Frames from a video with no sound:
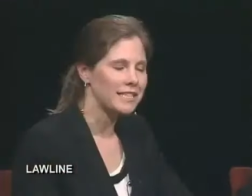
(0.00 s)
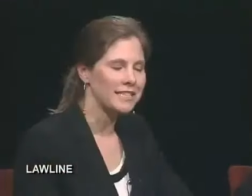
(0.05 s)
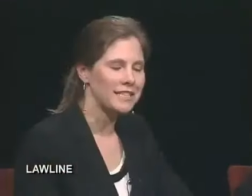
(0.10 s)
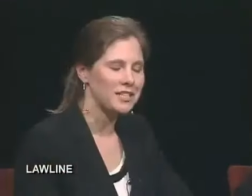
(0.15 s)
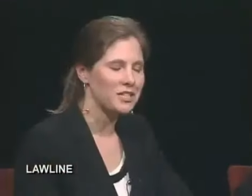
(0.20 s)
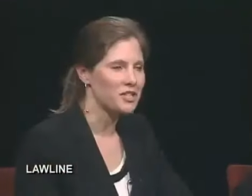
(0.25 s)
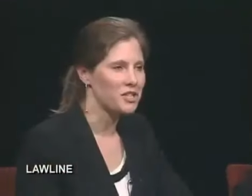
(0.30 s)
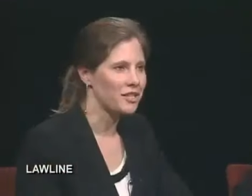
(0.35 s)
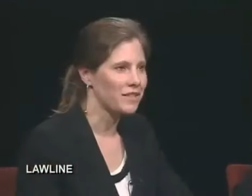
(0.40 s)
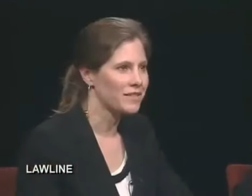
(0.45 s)

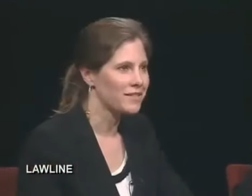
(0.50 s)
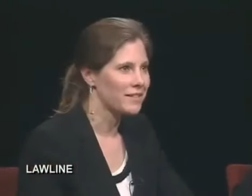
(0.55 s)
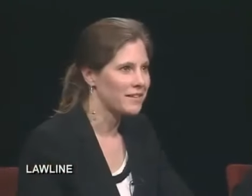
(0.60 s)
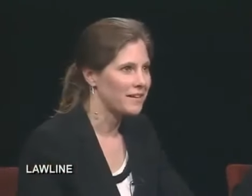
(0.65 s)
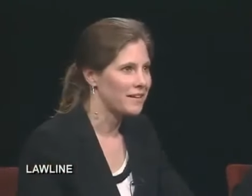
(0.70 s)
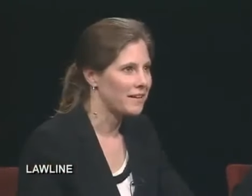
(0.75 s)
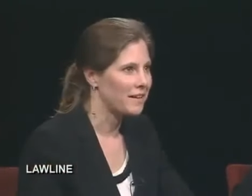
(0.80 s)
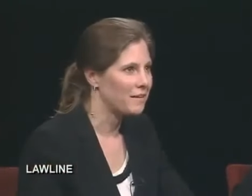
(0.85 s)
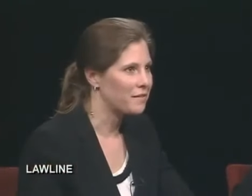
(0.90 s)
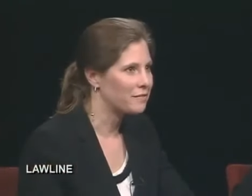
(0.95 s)
isn't just
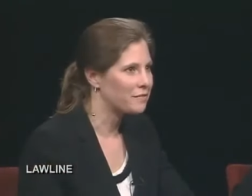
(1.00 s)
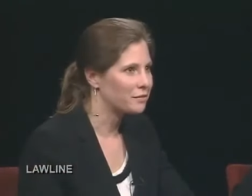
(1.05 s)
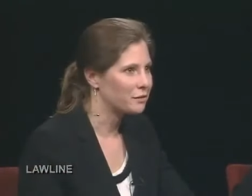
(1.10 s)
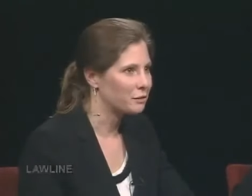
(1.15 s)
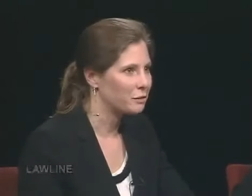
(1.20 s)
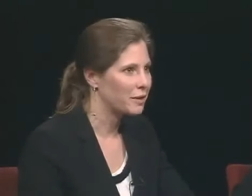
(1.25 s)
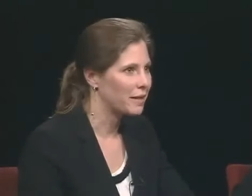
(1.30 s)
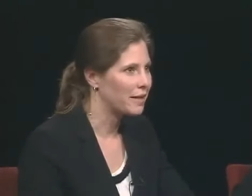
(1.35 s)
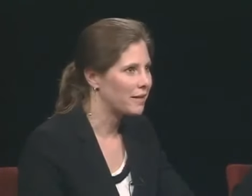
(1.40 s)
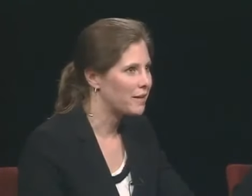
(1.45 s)
an
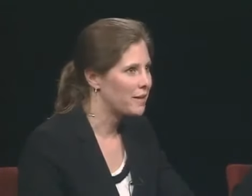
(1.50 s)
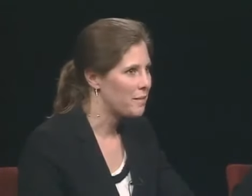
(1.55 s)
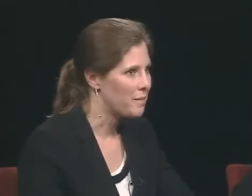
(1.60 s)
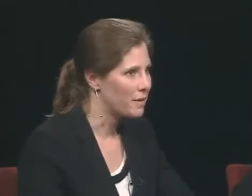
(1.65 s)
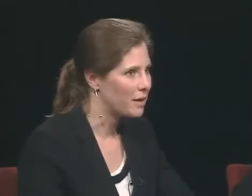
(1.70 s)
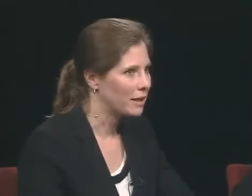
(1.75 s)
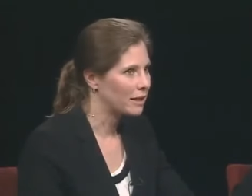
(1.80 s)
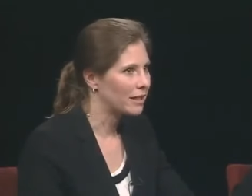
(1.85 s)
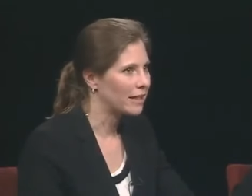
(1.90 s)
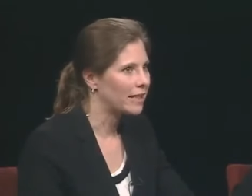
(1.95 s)
affluent
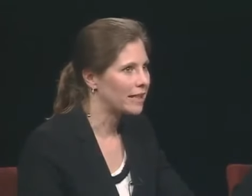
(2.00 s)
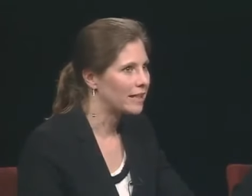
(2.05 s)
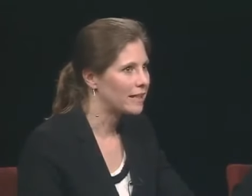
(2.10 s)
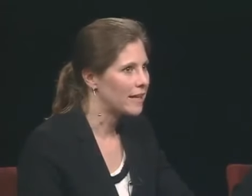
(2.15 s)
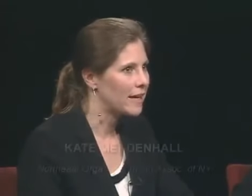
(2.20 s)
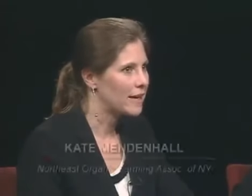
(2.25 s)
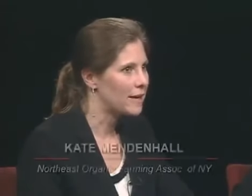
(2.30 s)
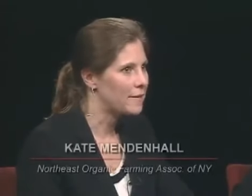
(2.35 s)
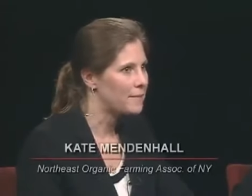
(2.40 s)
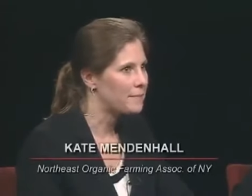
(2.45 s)
market.
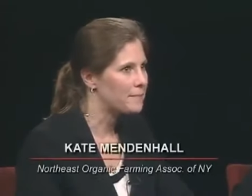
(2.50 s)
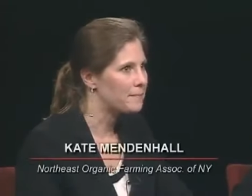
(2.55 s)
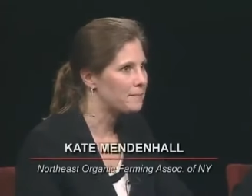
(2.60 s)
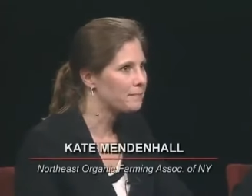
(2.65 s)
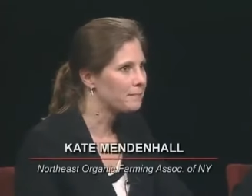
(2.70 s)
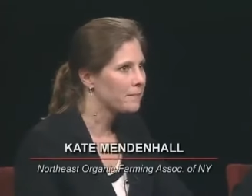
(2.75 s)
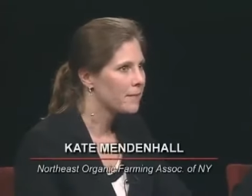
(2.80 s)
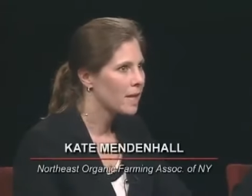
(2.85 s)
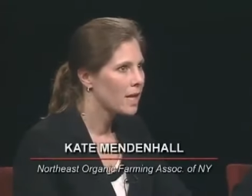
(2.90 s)
Um,